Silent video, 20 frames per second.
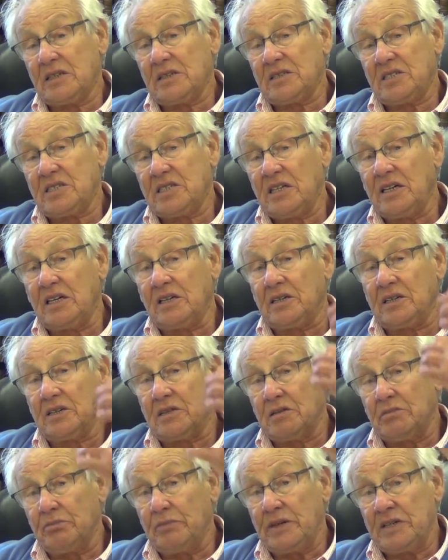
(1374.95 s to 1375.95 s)
a
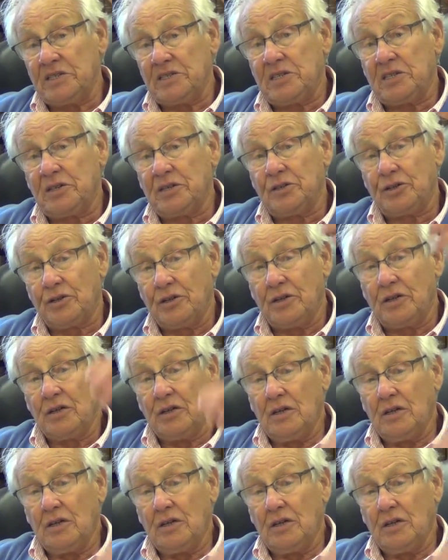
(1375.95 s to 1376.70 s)
secret message